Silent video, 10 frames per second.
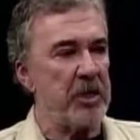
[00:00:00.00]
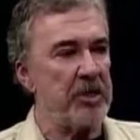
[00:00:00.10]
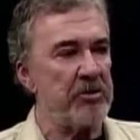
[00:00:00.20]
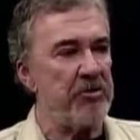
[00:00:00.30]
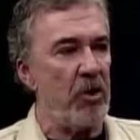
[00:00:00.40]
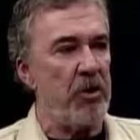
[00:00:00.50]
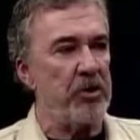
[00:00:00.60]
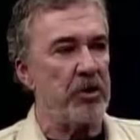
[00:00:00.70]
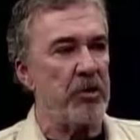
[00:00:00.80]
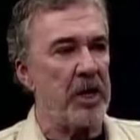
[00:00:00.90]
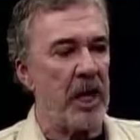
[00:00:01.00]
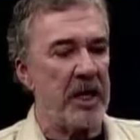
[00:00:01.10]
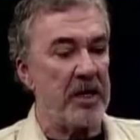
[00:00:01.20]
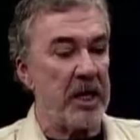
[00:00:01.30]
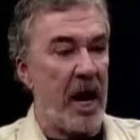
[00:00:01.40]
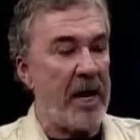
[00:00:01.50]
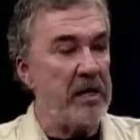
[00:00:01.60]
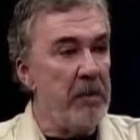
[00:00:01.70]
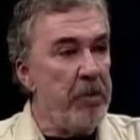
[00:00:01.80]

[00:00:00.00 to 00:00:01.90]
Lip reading: it's just flowing through me like the guy in the